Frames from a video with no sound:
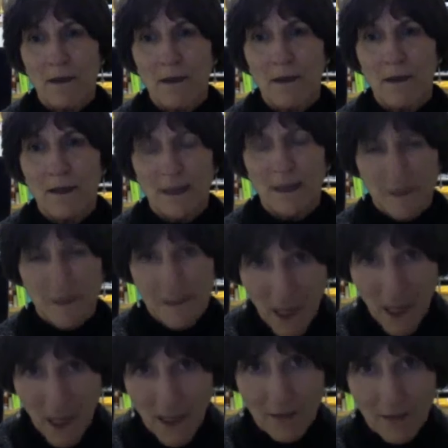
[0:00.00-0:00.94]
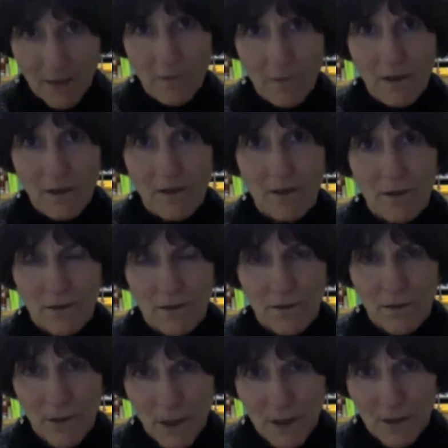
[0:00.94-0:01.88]
in time,
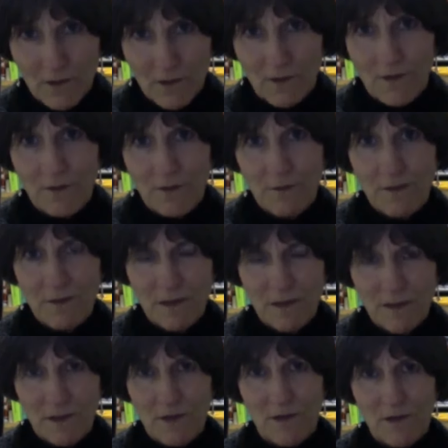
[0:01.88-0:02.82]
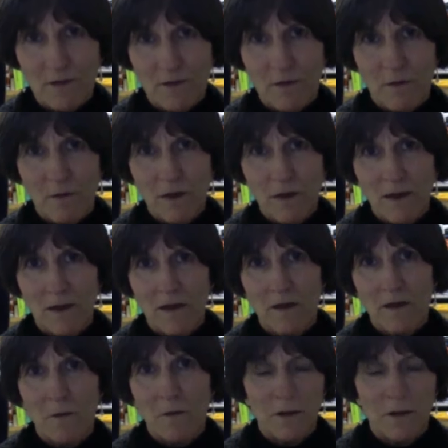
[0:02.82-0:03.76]
those positions will be
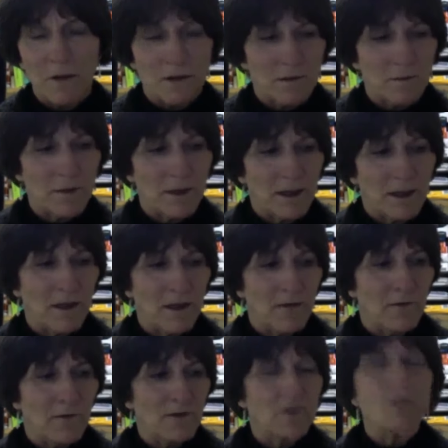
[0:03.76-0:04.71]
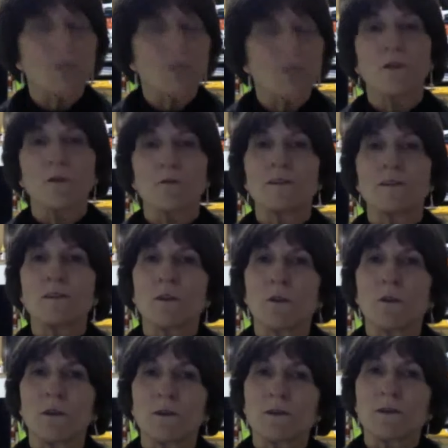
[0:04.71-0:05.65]

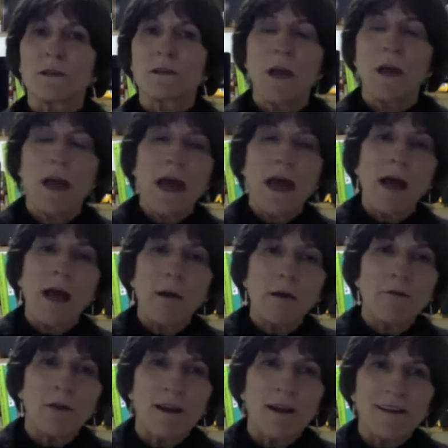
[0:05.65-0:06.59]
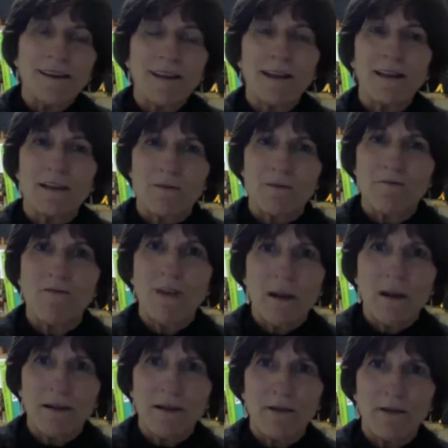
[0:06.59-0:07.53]
resourced. However, I think it's
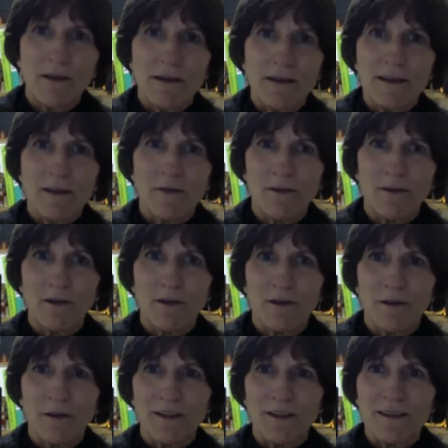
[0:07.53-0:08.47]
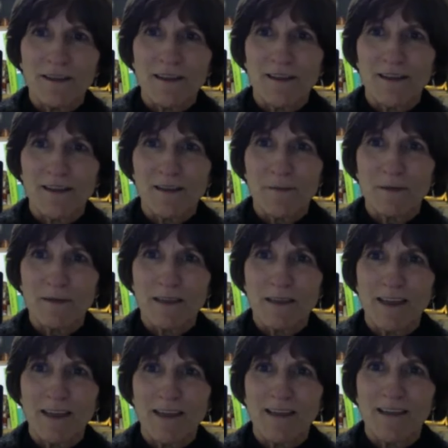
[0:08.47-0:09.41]
very, very difficult that it's at this
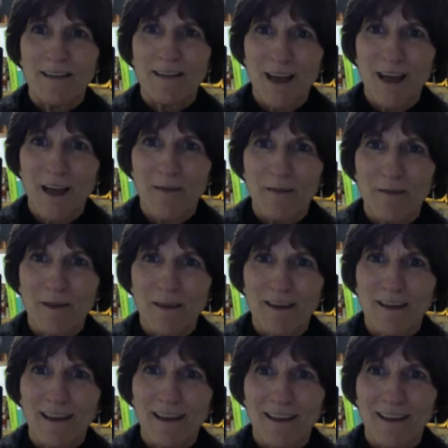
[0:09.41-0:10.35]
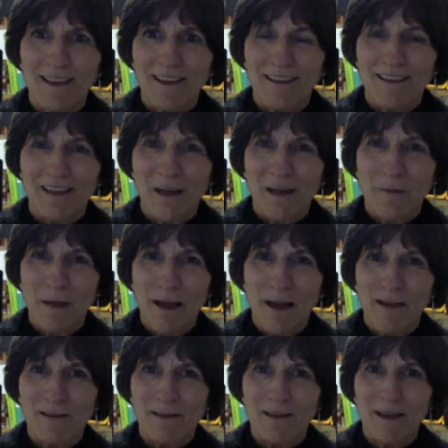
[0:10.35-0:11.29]
particular time that the guidelines come
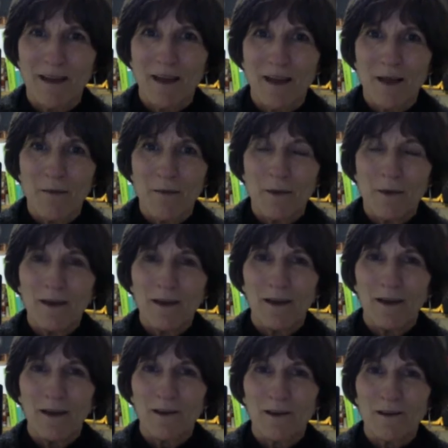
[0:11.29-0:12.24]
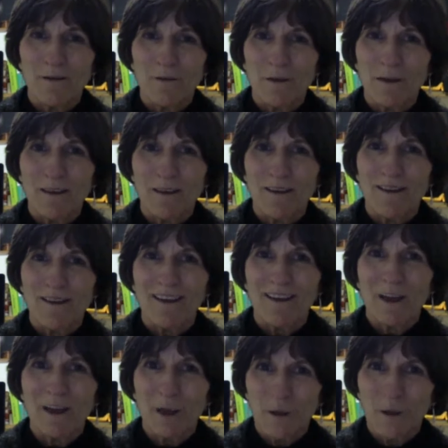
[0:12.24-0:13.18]
out, because with
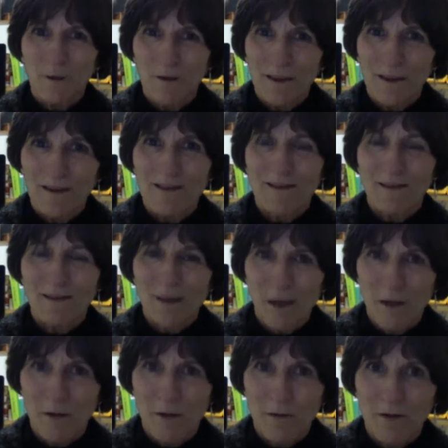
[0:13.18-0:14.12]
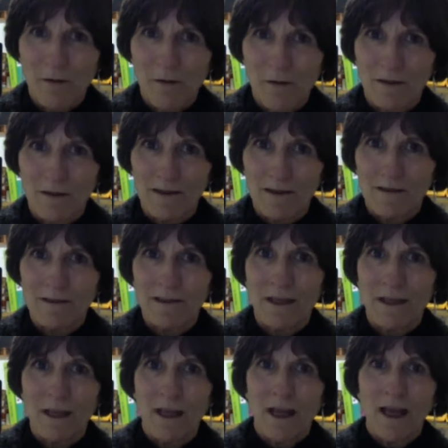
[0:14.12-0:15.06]
COVID so prominent
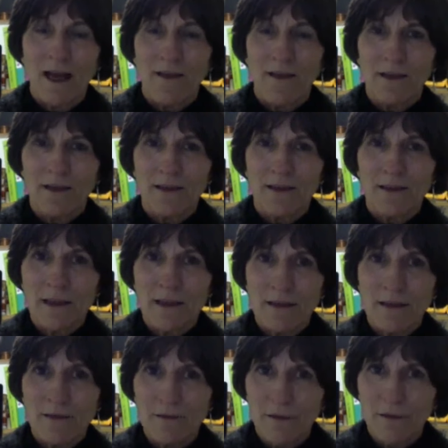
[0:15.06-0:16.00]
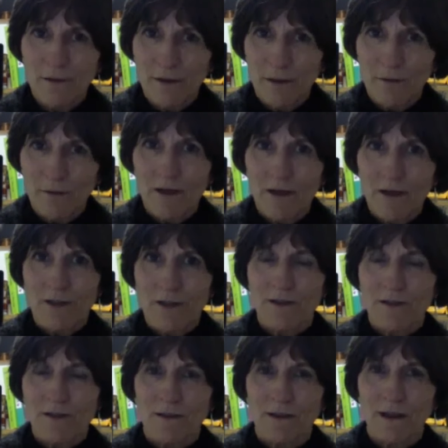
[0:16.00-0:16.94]
and the terrific pressures
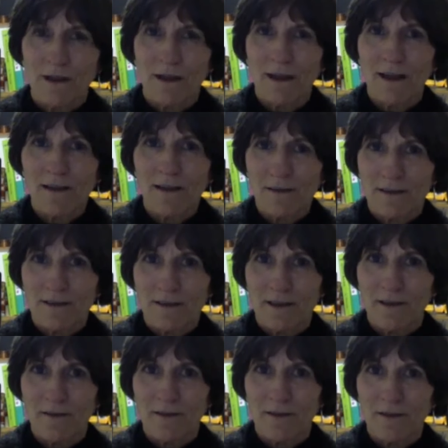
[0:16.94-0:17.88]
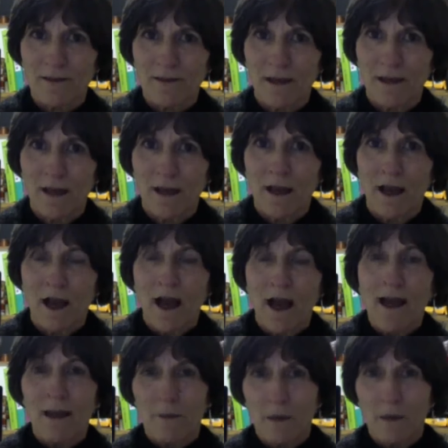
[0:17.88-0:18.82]
on our health service, I
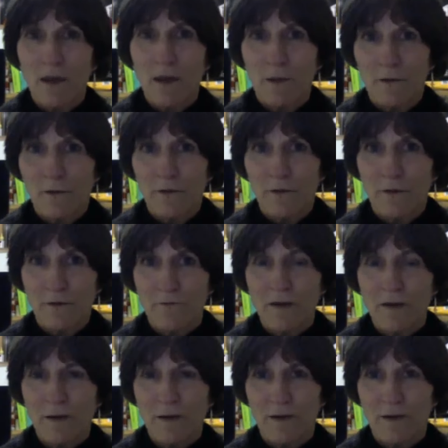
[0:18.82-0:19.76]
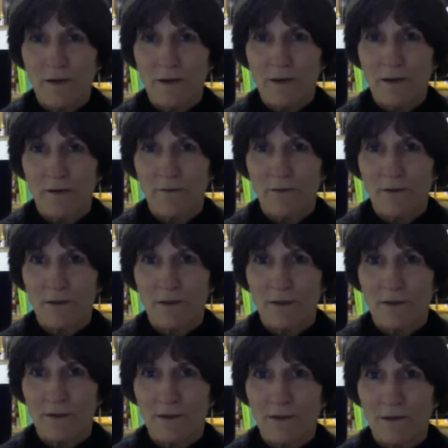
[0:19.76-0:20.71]
am hopeful rather than
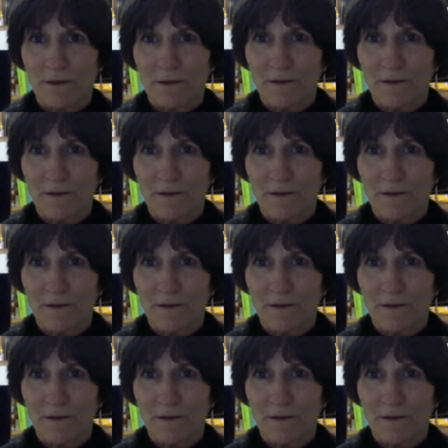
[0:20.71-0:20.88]
confident.